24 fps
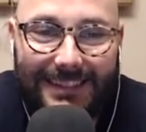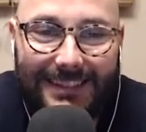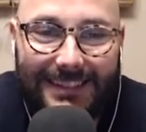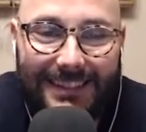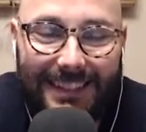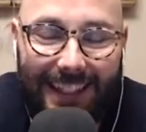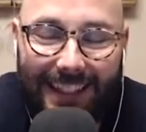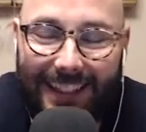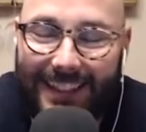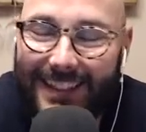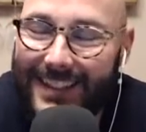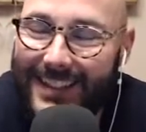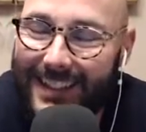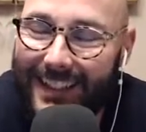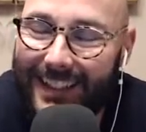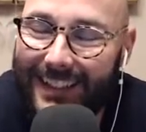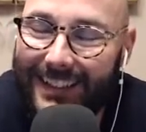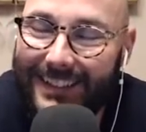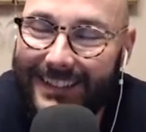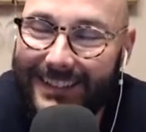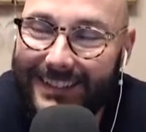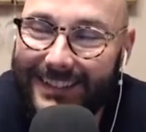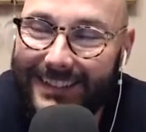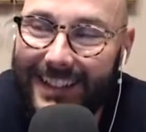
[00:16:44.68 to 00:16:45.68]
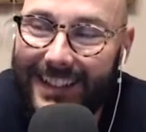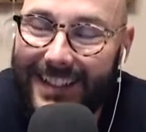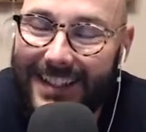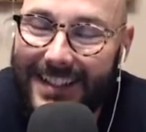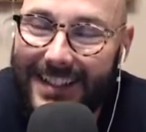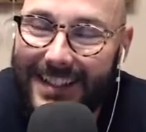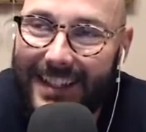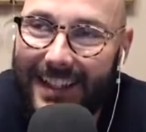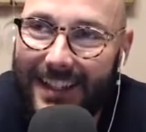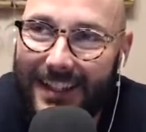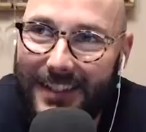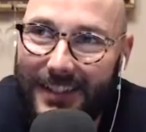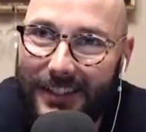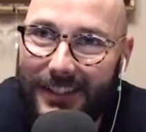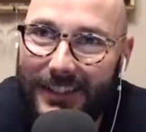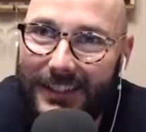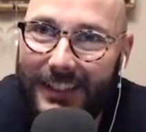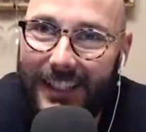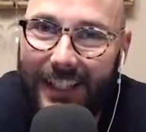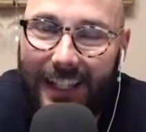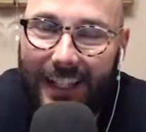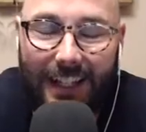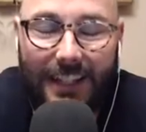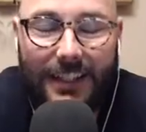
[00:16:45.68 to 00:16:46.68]
That is the issue.
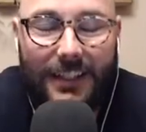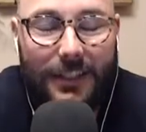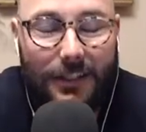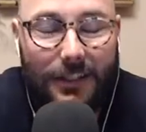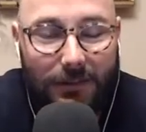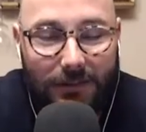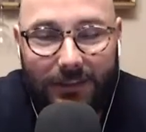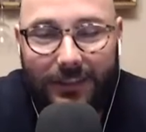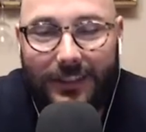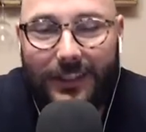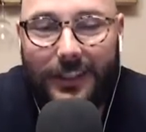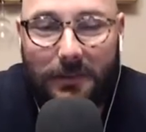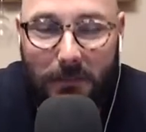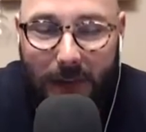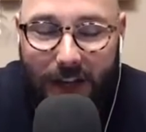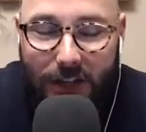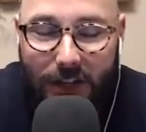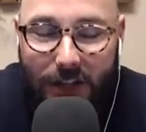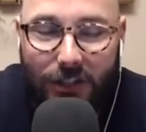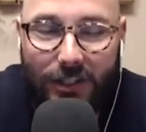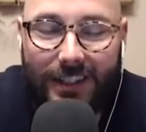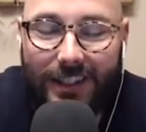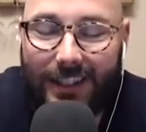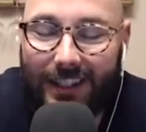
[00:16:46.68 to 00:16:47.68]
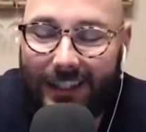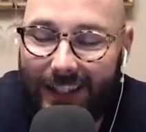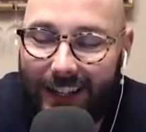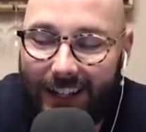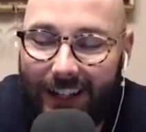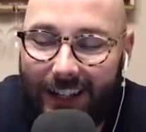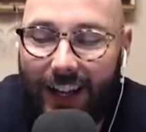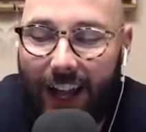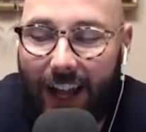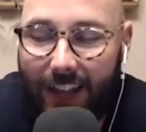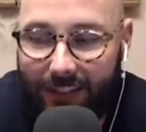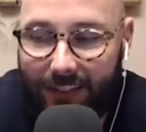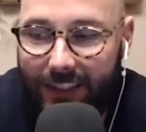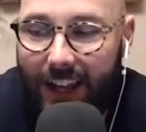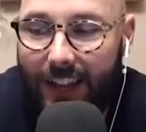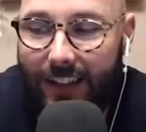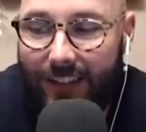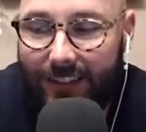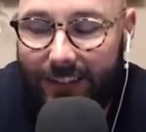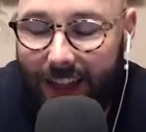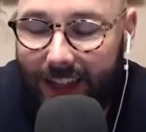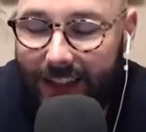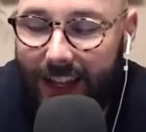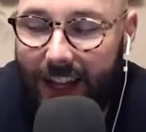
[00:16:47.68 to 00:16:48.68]
You mentioned it there. I
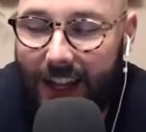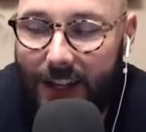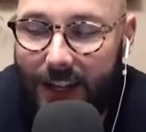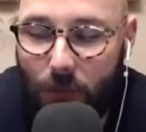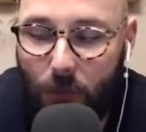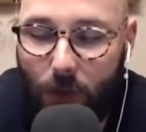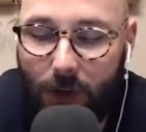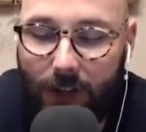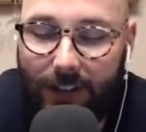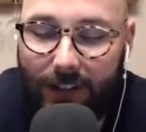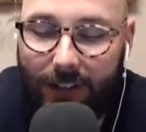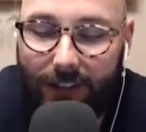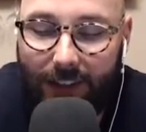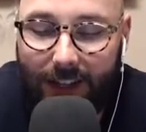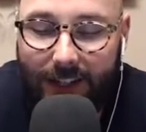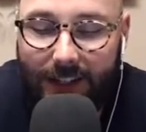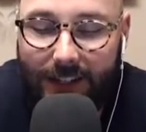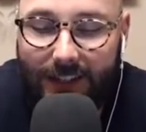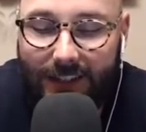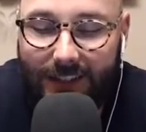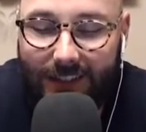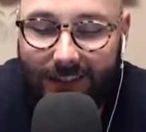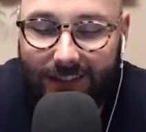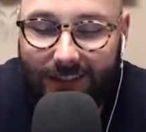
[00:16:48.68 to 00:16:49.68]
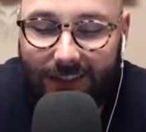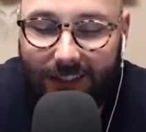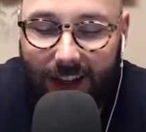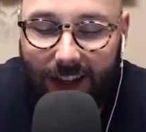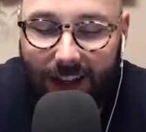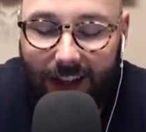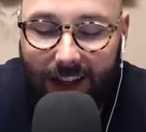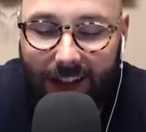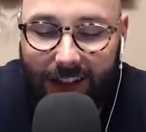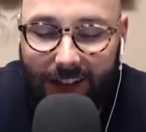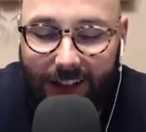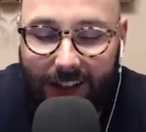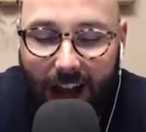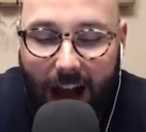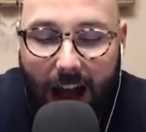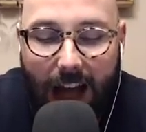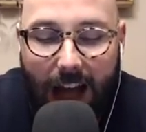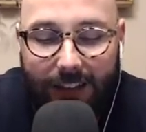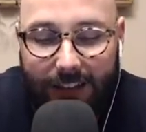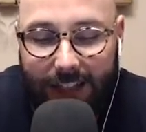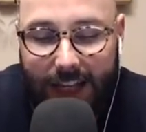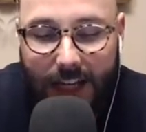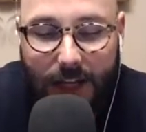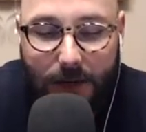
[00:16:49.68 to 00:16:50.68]
think that's one of the things that
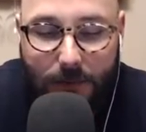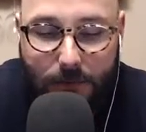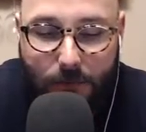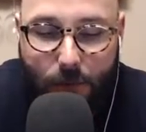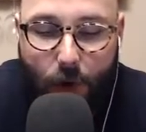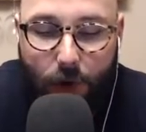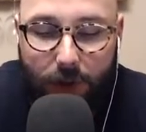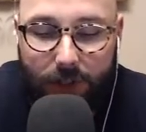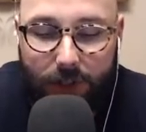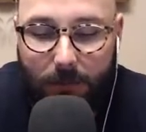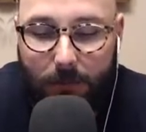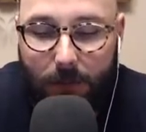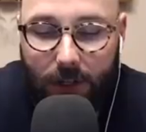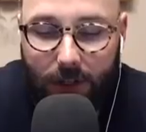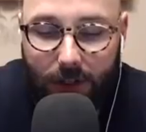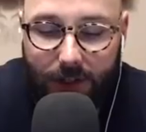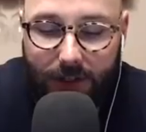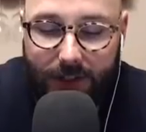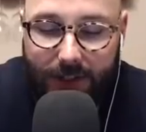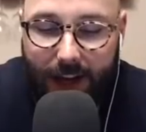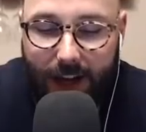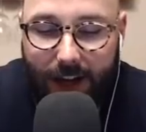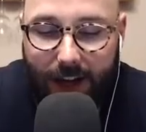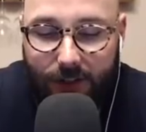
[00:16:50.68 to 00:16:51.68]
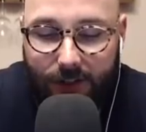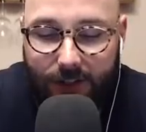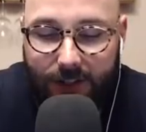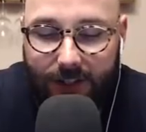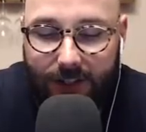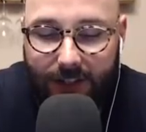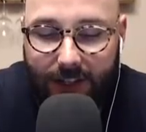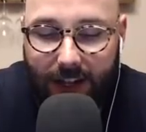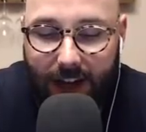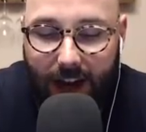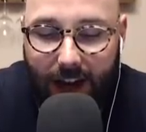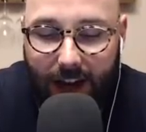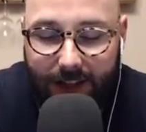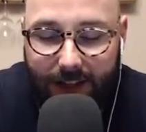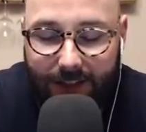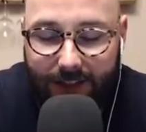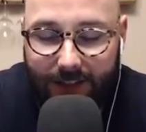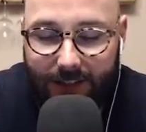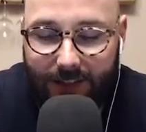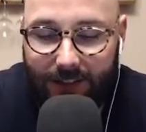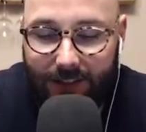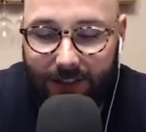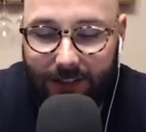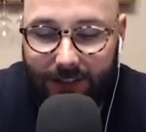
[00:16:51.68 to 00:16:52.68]
I like most about your sections,
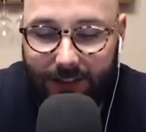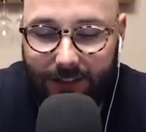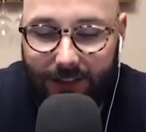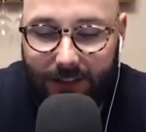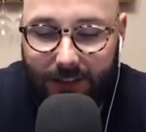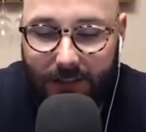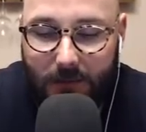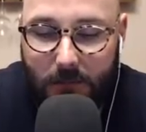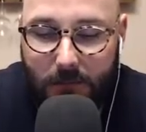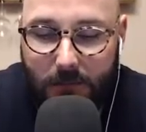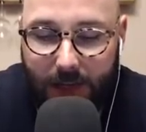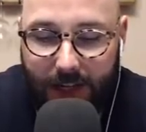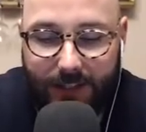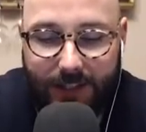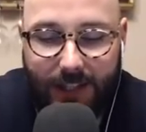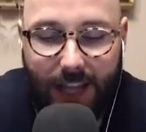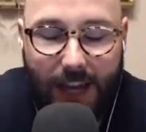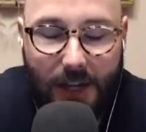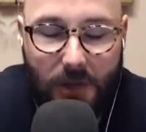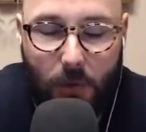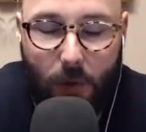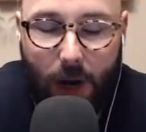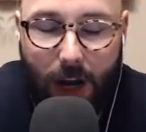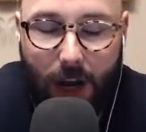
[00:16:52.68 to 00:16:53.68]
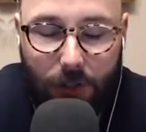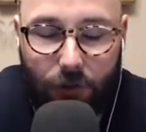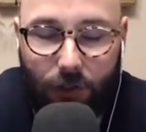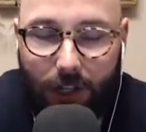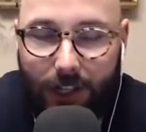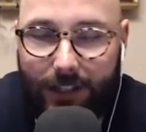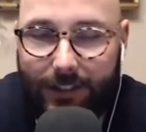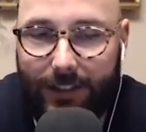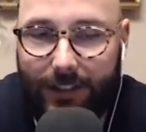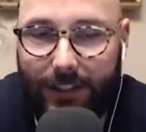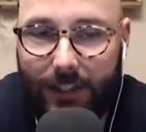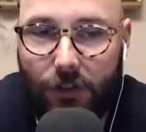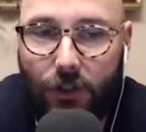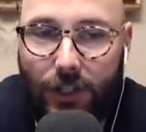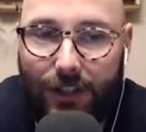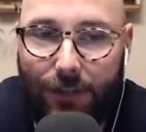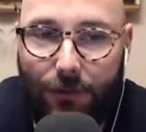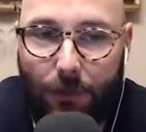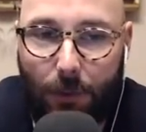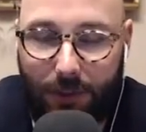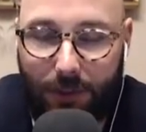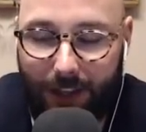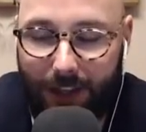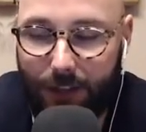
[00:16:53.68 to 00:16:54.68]
because that's what I try to
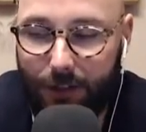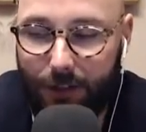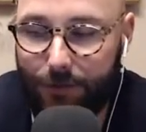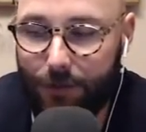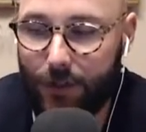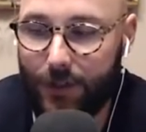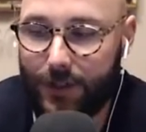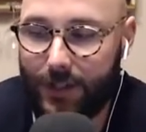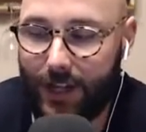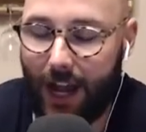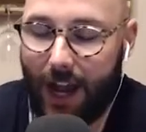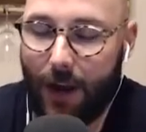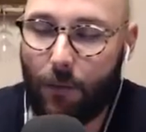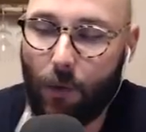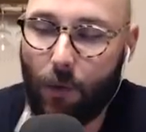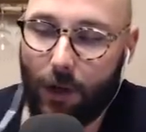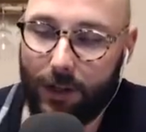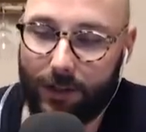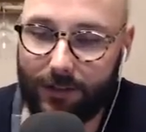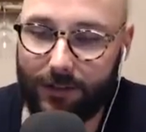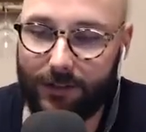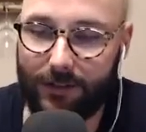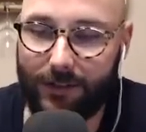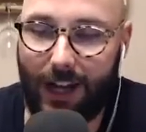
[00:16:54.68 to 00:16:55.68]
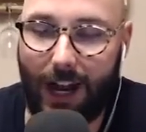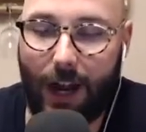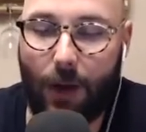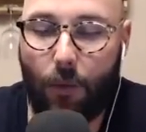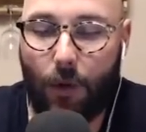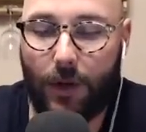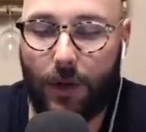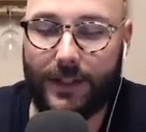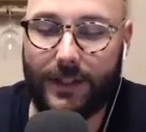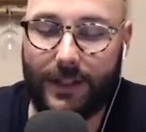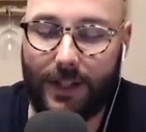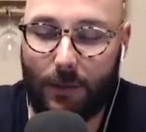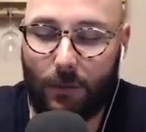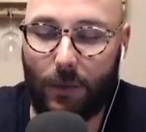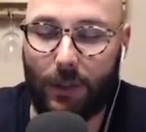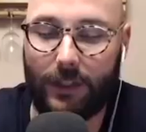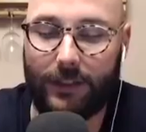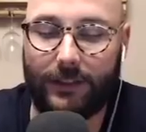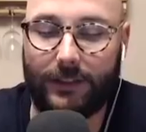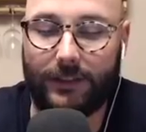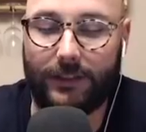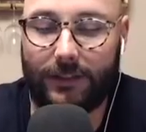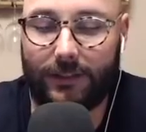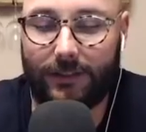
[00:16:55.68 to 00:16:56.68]
achieve with interviews. I want
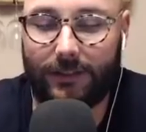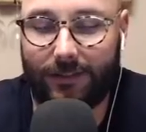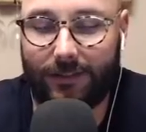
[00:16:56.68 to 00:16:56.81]
someone